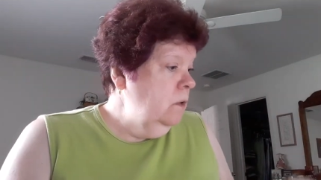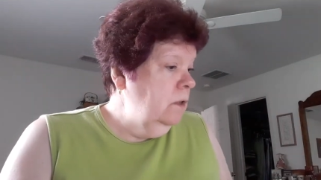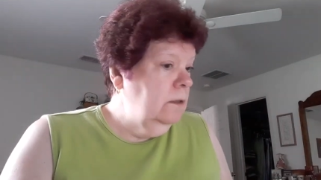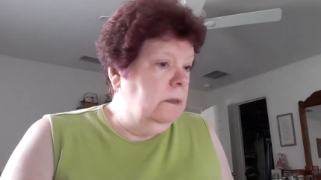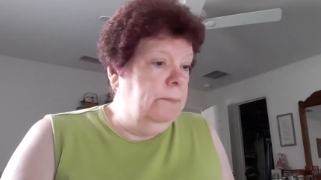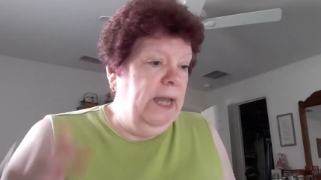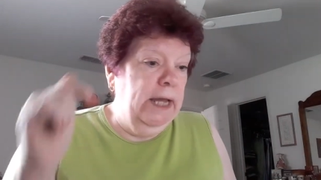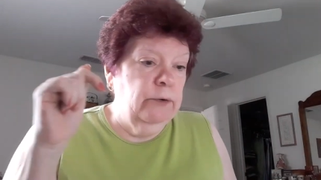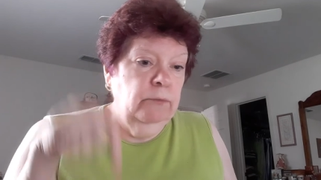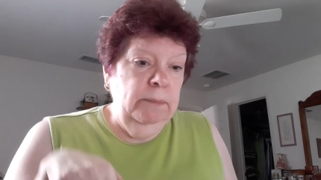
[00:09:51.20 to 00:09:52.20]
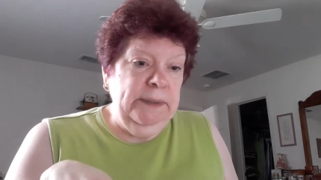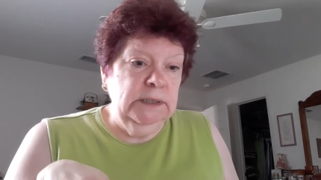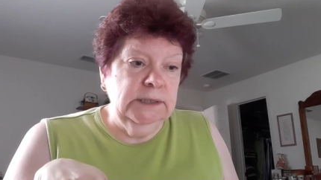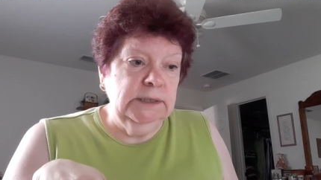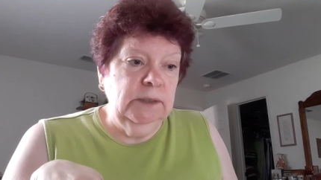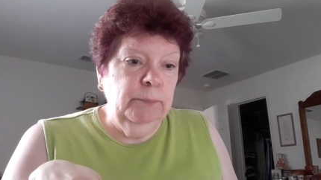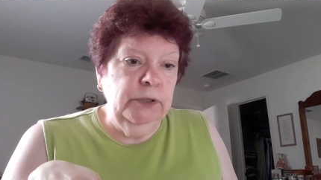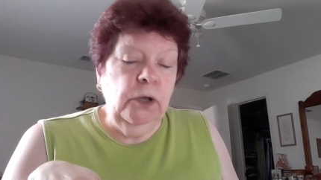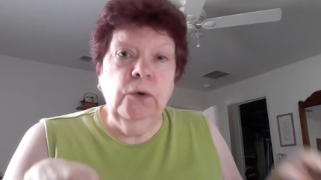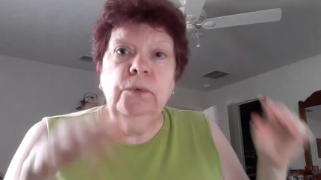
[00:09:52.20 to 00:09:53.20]
the pattern will be listed
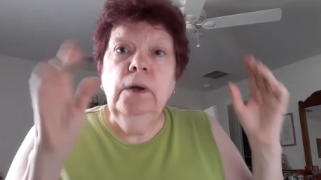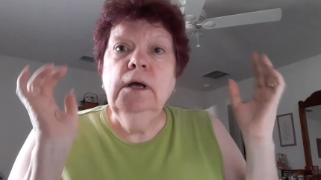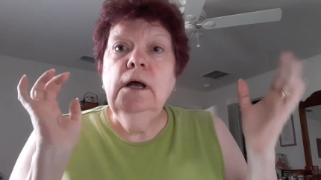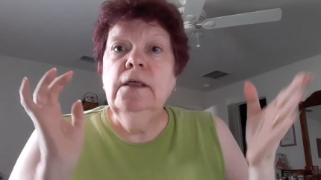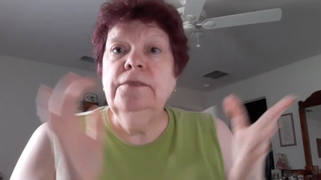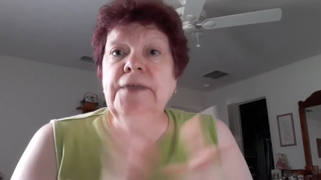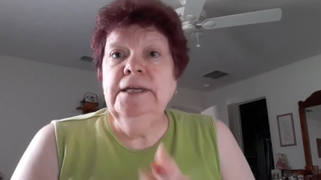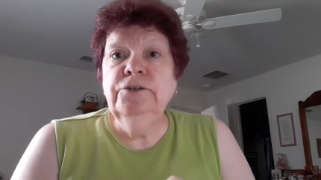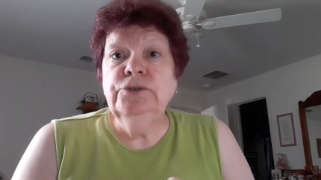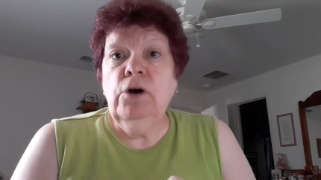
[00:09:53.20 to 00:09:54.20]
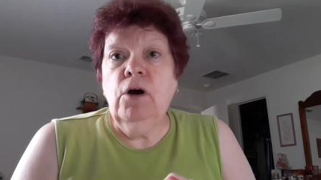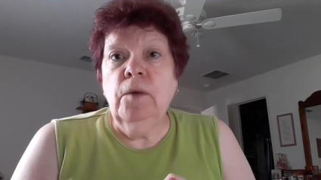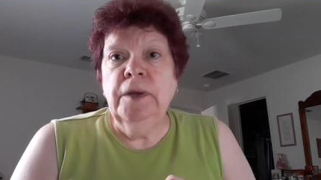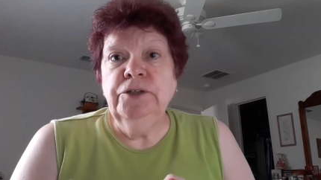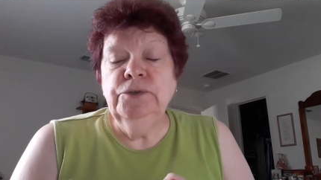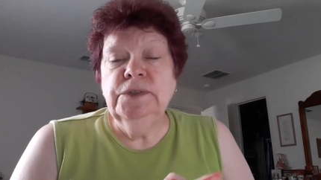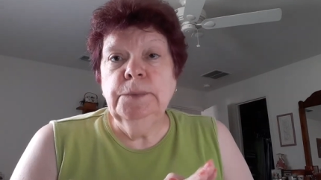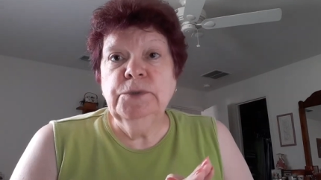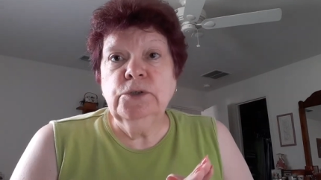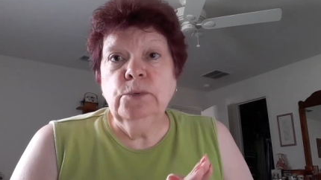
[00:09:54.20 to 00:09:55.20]
below. Thank you to all my new
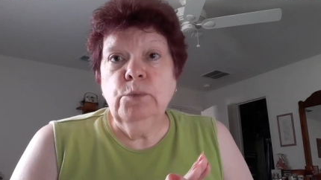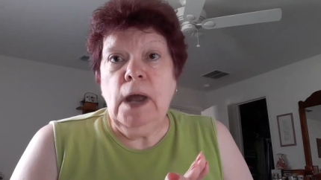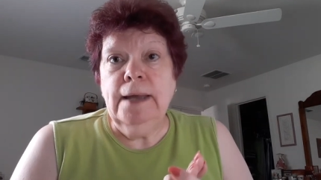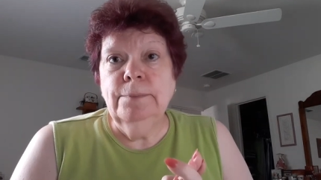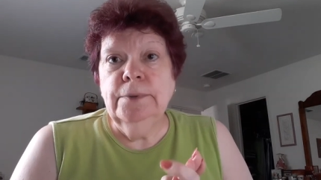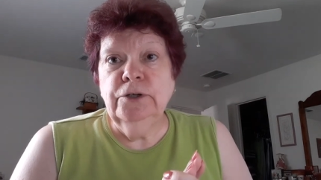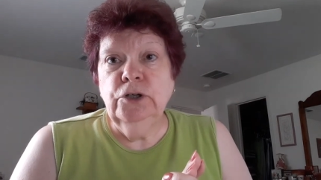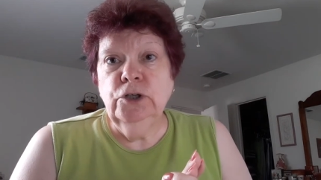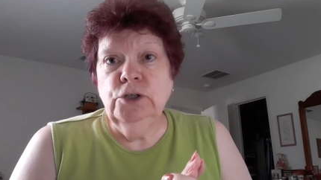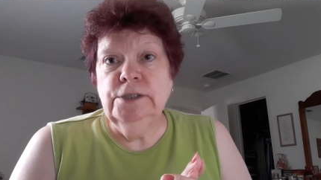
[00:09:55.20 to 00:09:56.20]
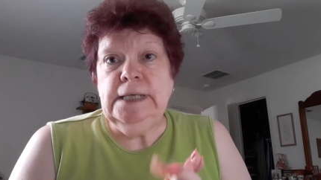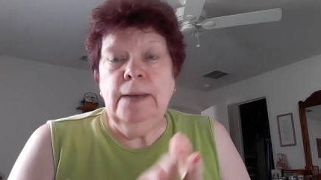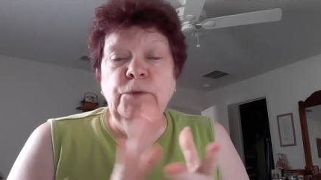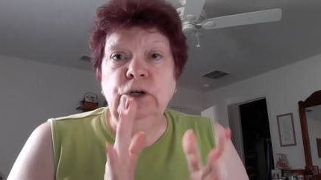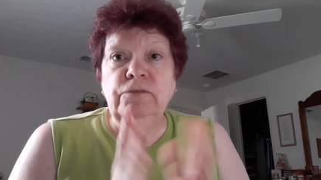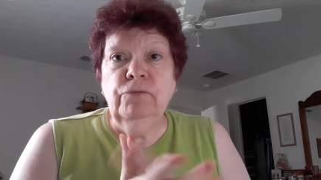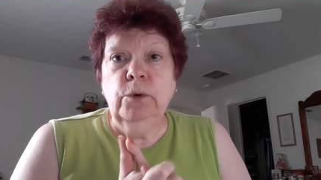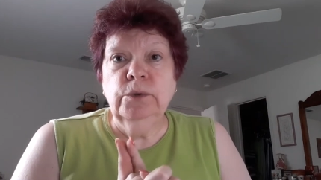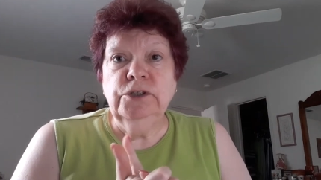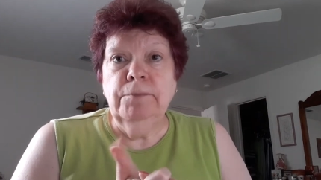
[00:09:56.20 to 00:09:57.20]
subscribers. I'm looking
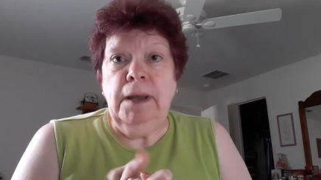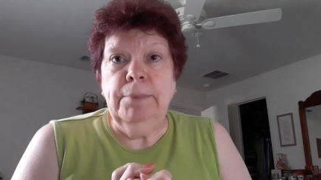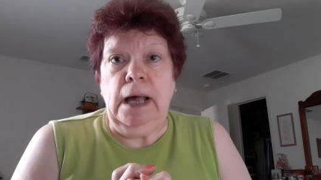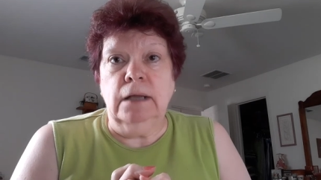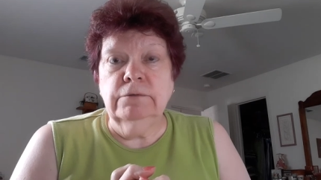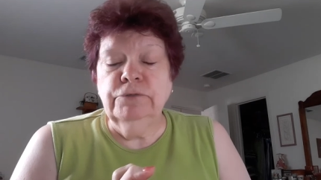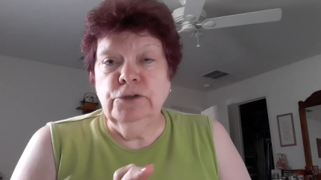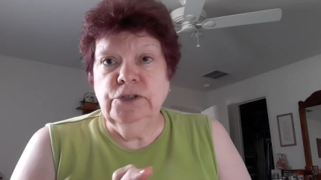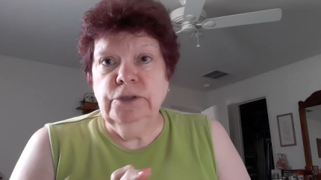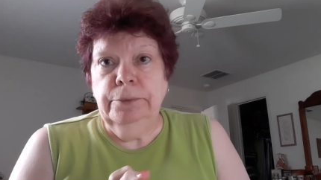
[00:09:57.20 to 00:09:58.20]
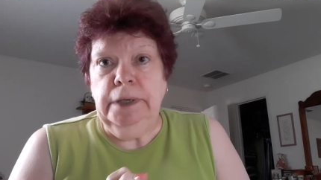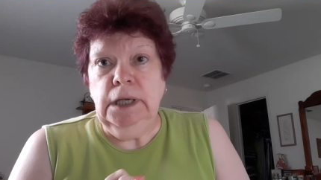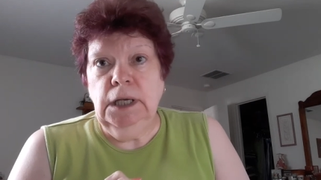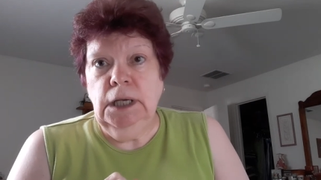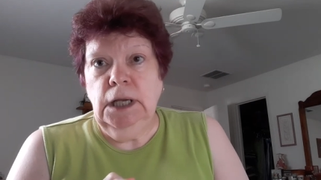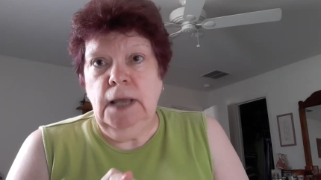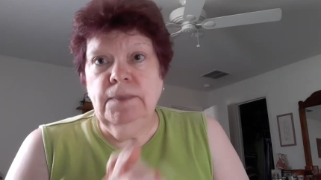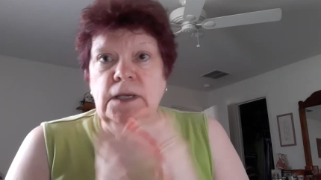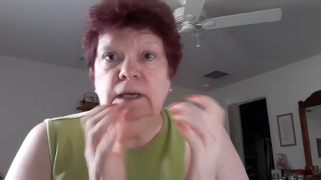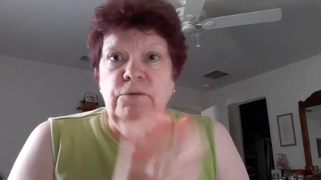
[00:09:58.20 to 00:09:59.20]
forward to my podiversary
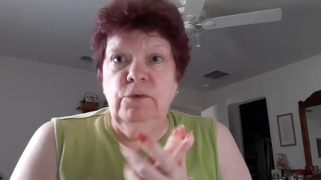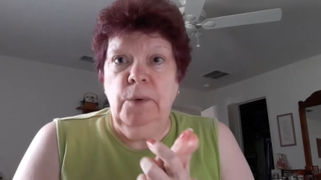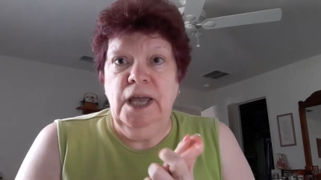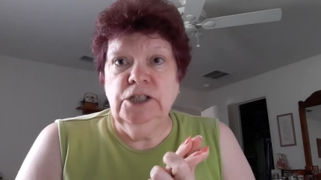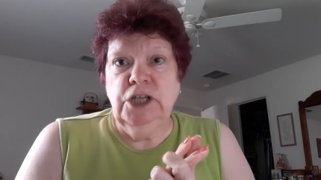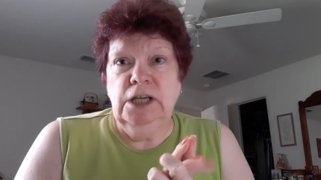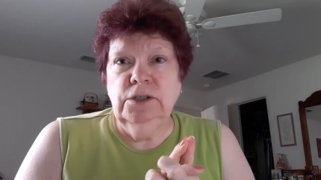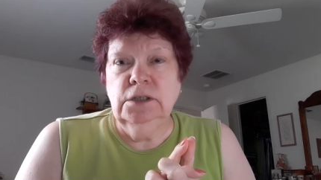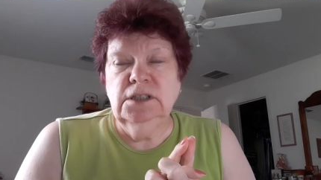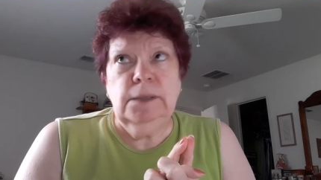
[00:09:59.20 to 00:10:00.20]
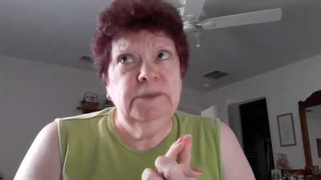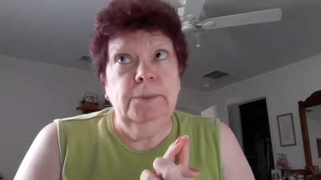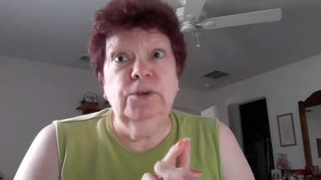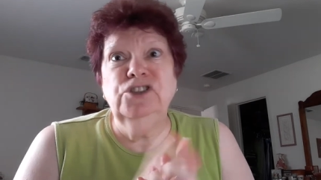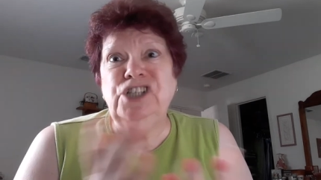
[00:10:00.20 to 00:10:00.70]
and the giveaway September